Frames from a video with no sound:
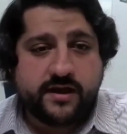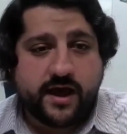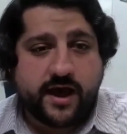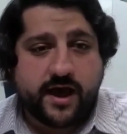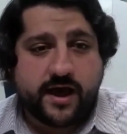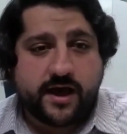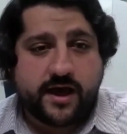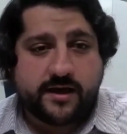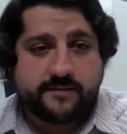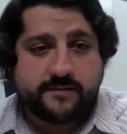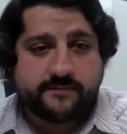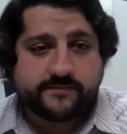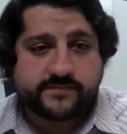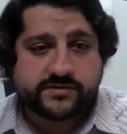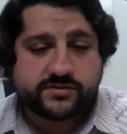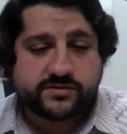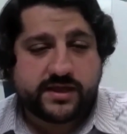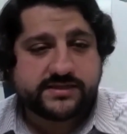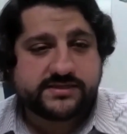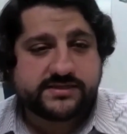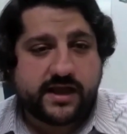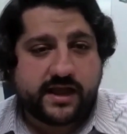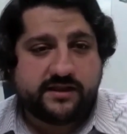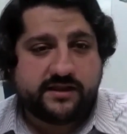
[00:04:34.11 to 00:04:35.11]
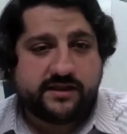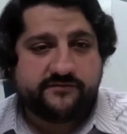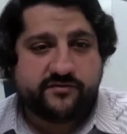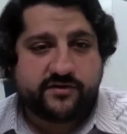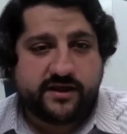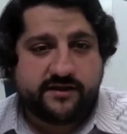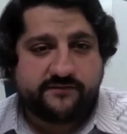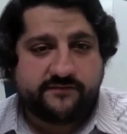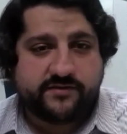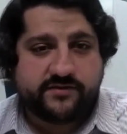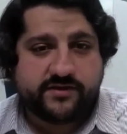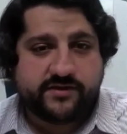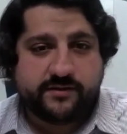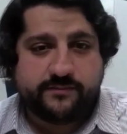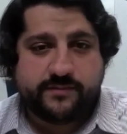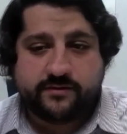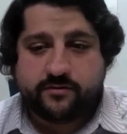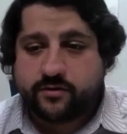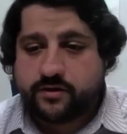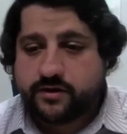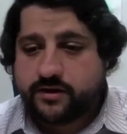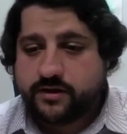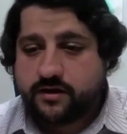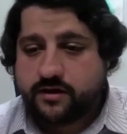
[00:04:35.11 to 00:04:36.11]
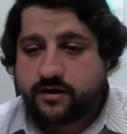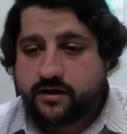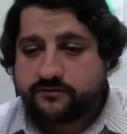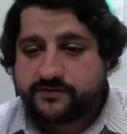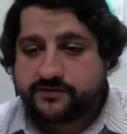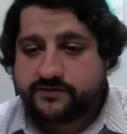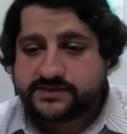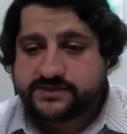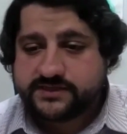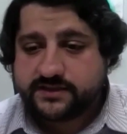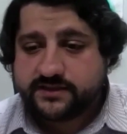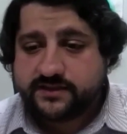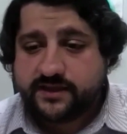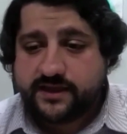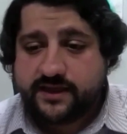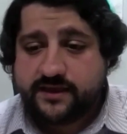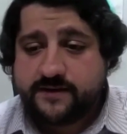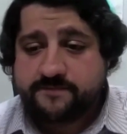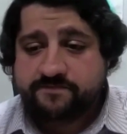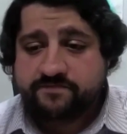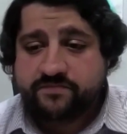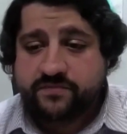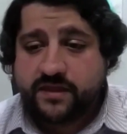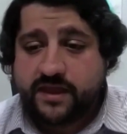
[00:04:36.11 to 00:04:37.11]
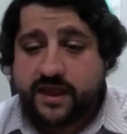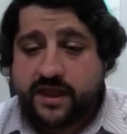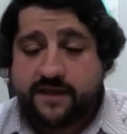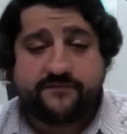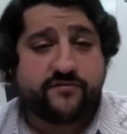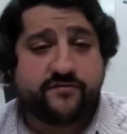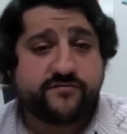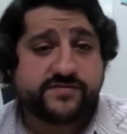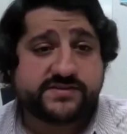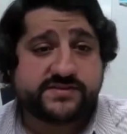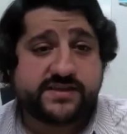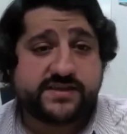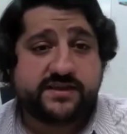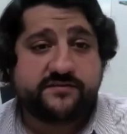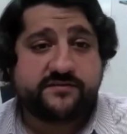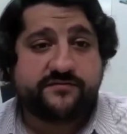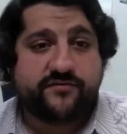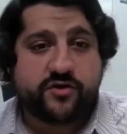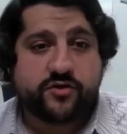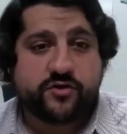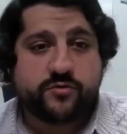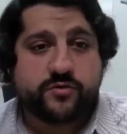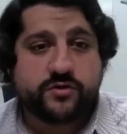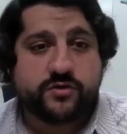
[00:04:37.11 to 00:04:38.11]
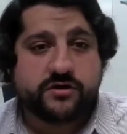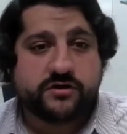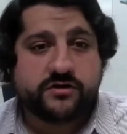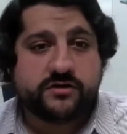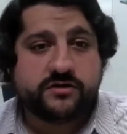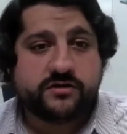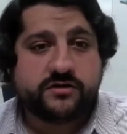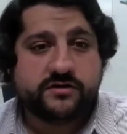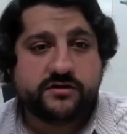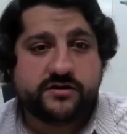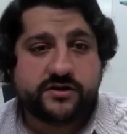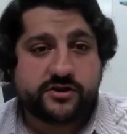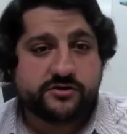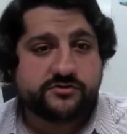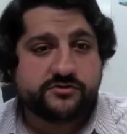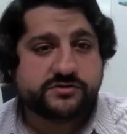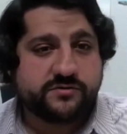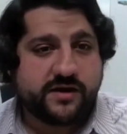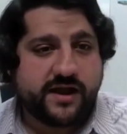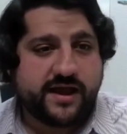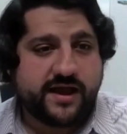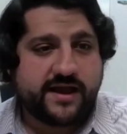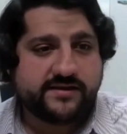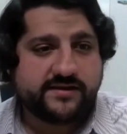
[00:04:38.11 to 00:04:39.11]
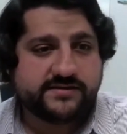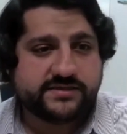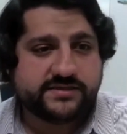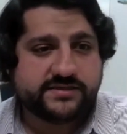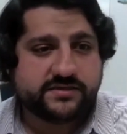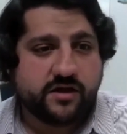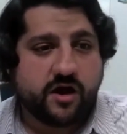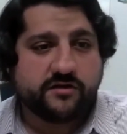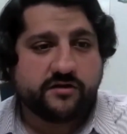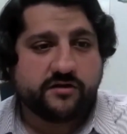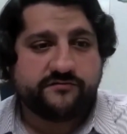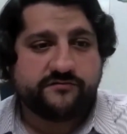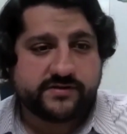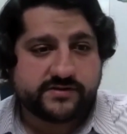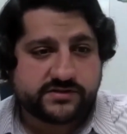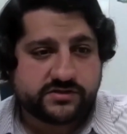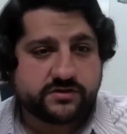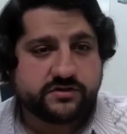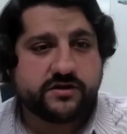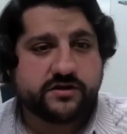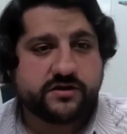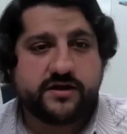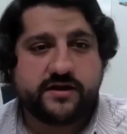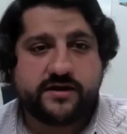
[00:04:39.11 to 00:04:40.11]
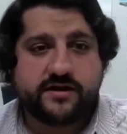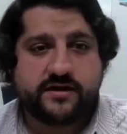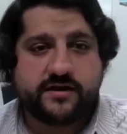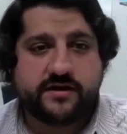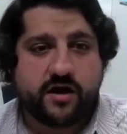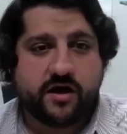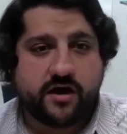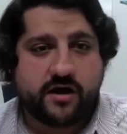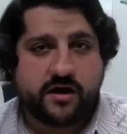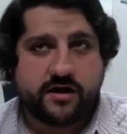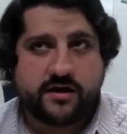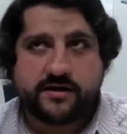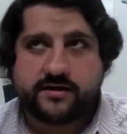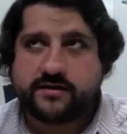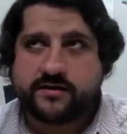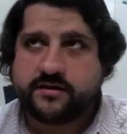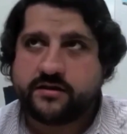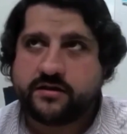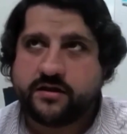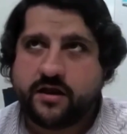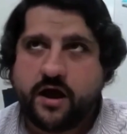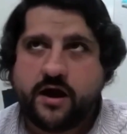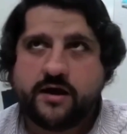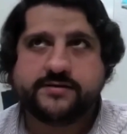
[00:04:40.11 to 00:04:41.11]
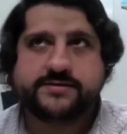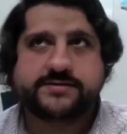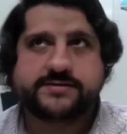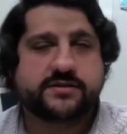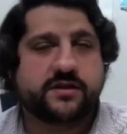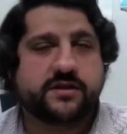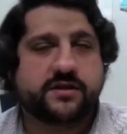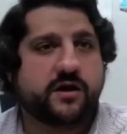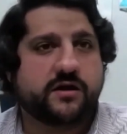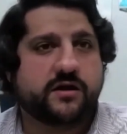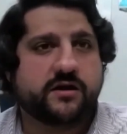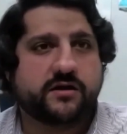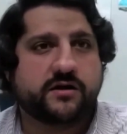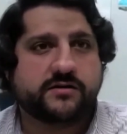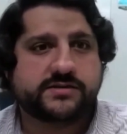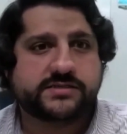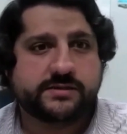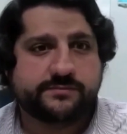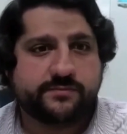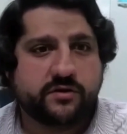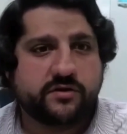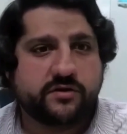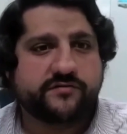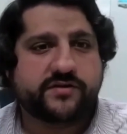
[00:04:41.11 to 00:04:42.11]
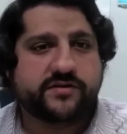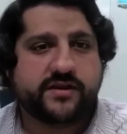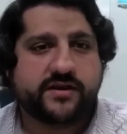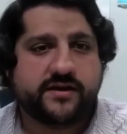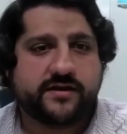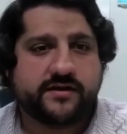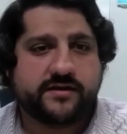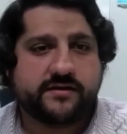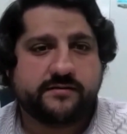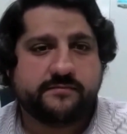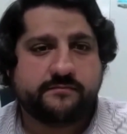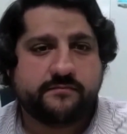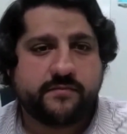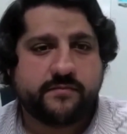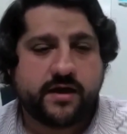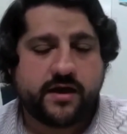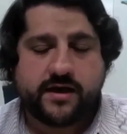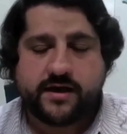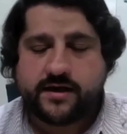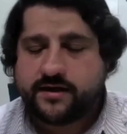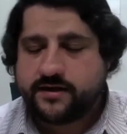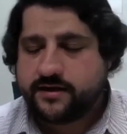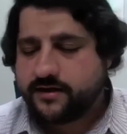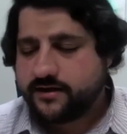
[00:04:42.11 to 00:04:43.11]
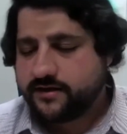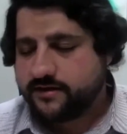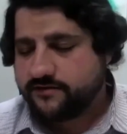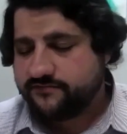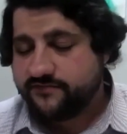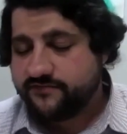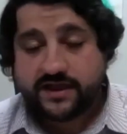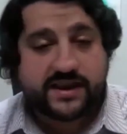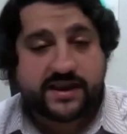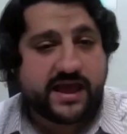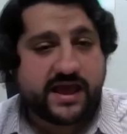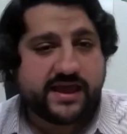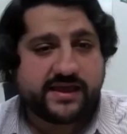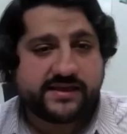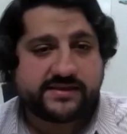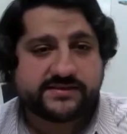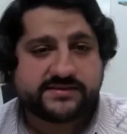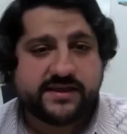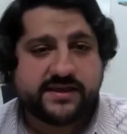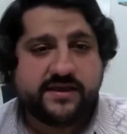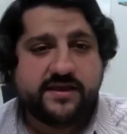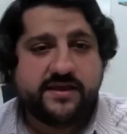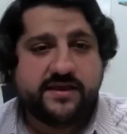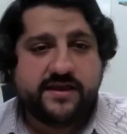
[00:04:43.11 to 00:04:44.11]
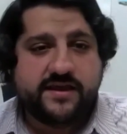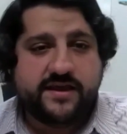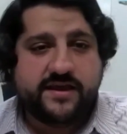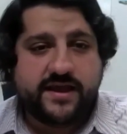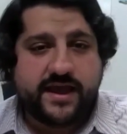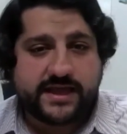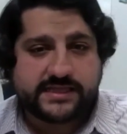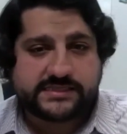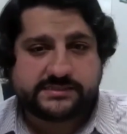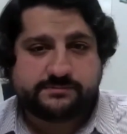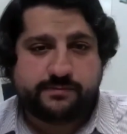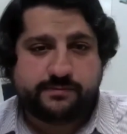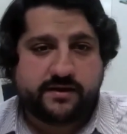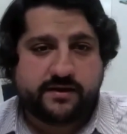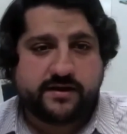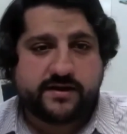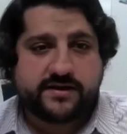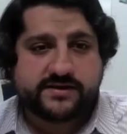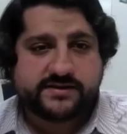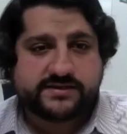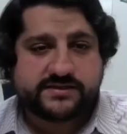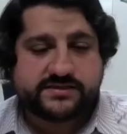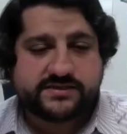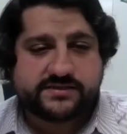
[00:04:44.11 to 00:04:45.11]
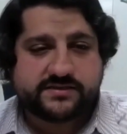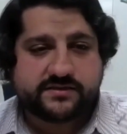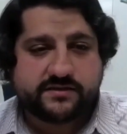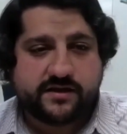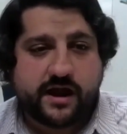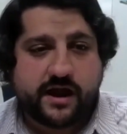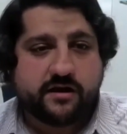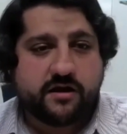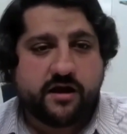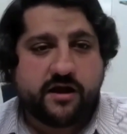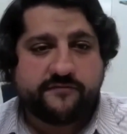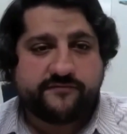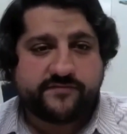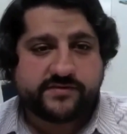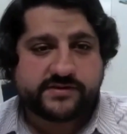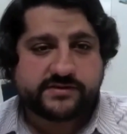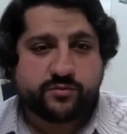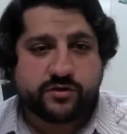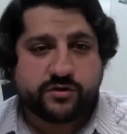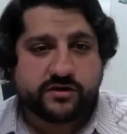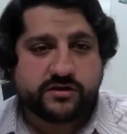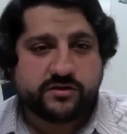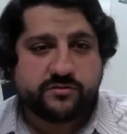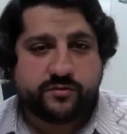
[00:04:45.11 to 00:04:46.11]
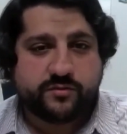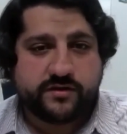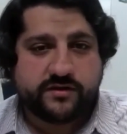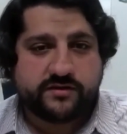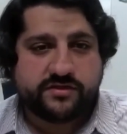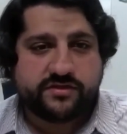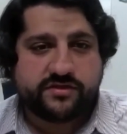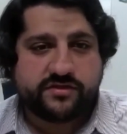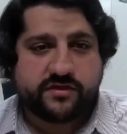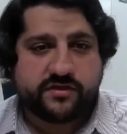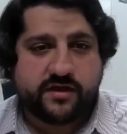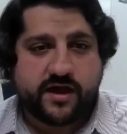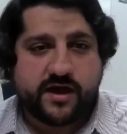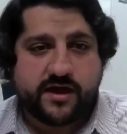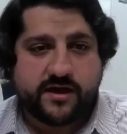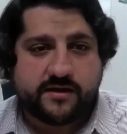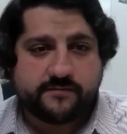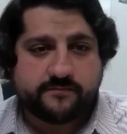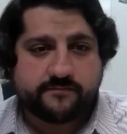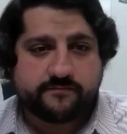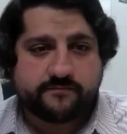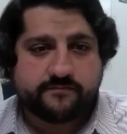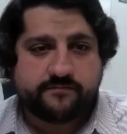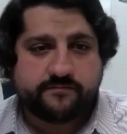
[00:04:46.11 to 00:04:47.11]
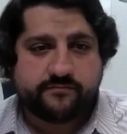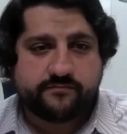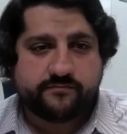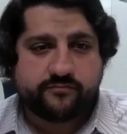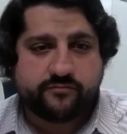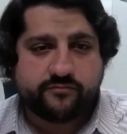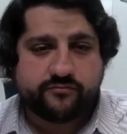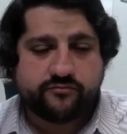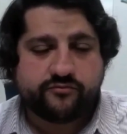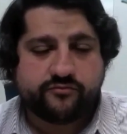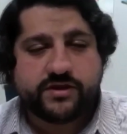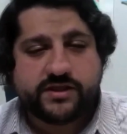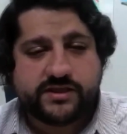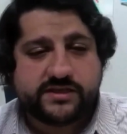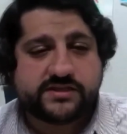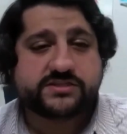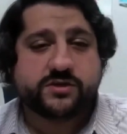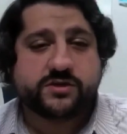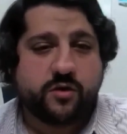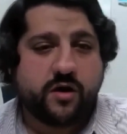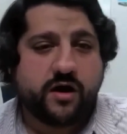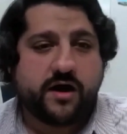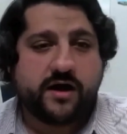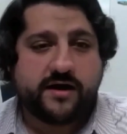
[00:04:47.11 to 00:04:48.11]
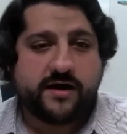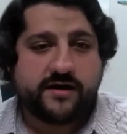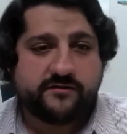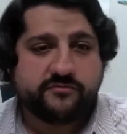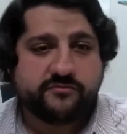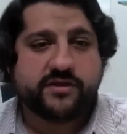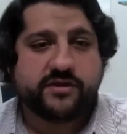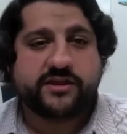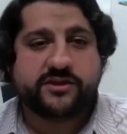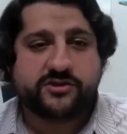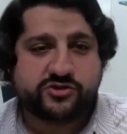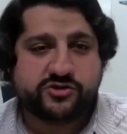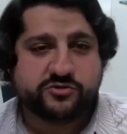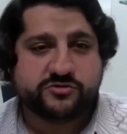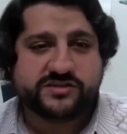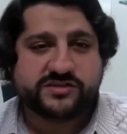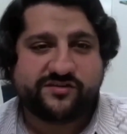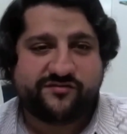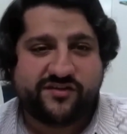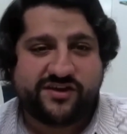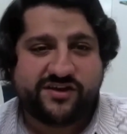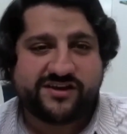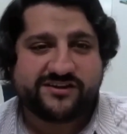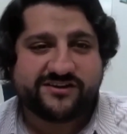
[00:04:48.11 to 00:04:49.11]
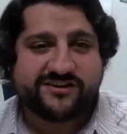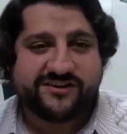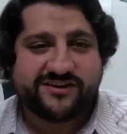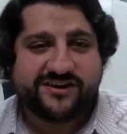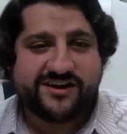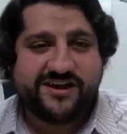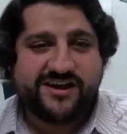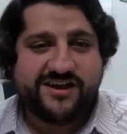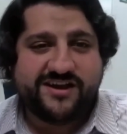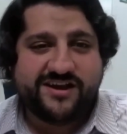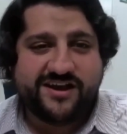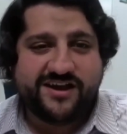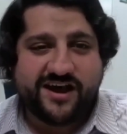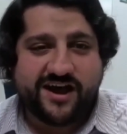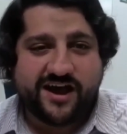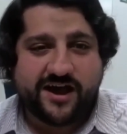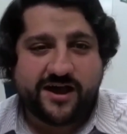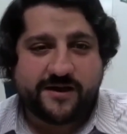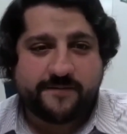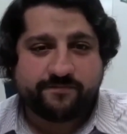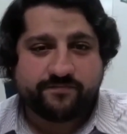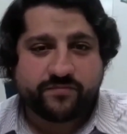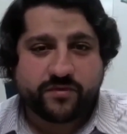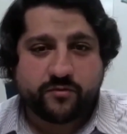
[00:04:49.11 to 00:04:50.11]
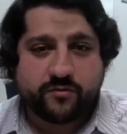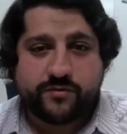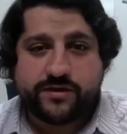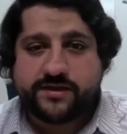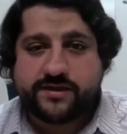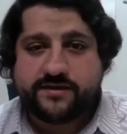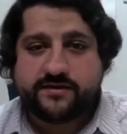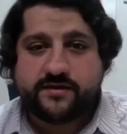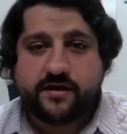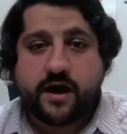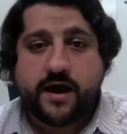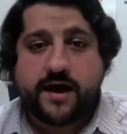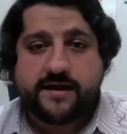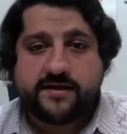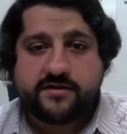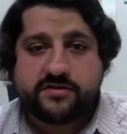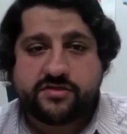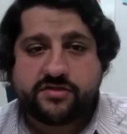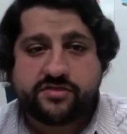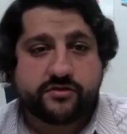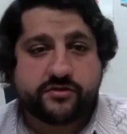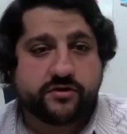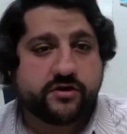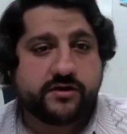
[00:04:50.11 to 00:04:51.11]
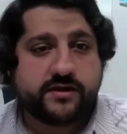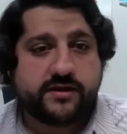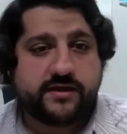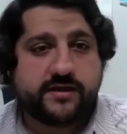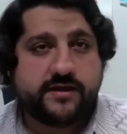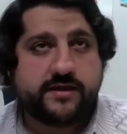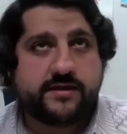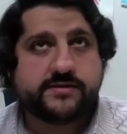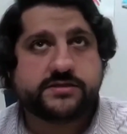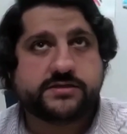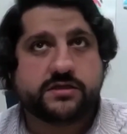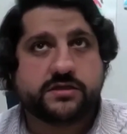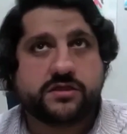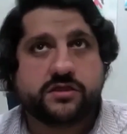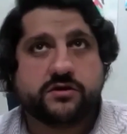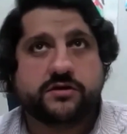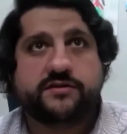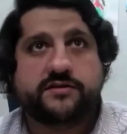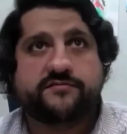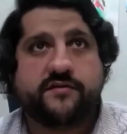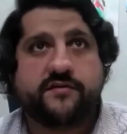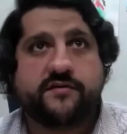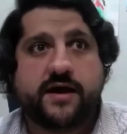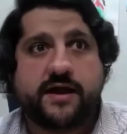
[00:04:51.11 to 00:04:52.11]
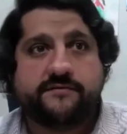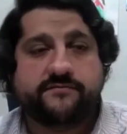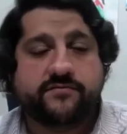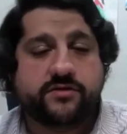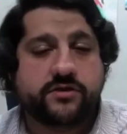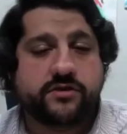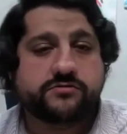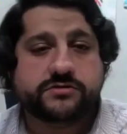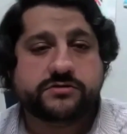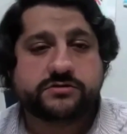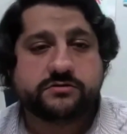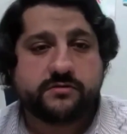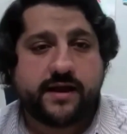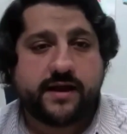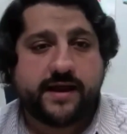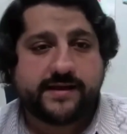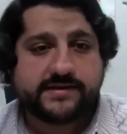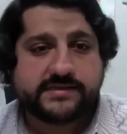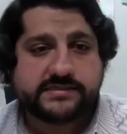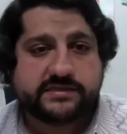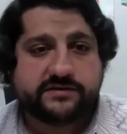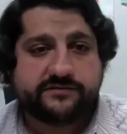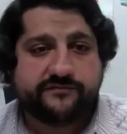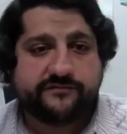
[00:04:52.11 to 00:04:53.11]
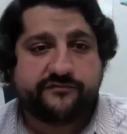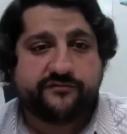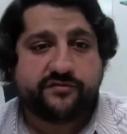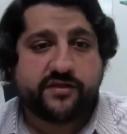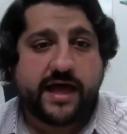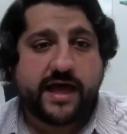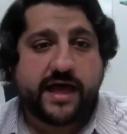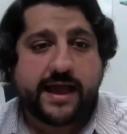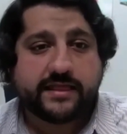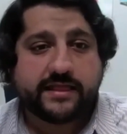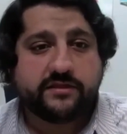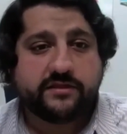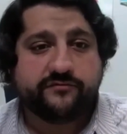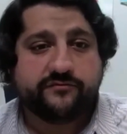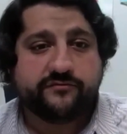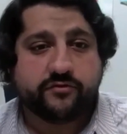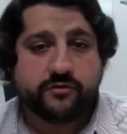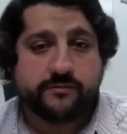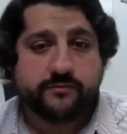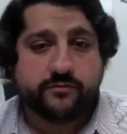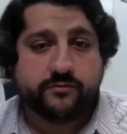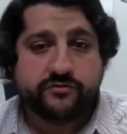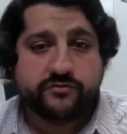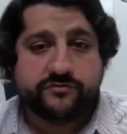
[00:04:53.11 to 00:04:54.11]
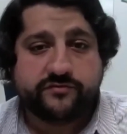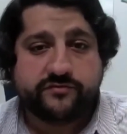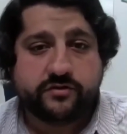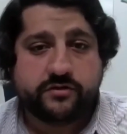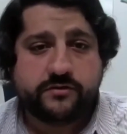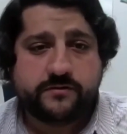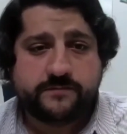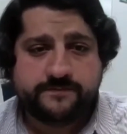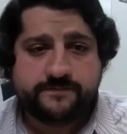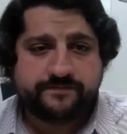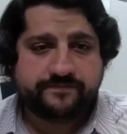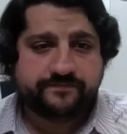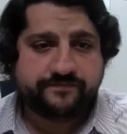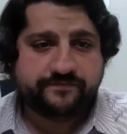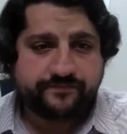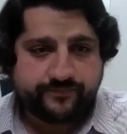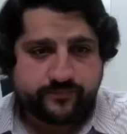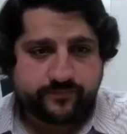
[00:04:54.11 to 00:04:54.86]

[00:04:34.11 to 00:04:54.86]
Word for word: Um, so that's kind of what I've really been working on recently. If you've seen fewer news racks on Ventura, on Oxnard, Sepulveda, uh, Van Nuys, it's because our office worked with um, really Soha, really Jules Fear. Um, we got 30 to 35 news racks flagged for removal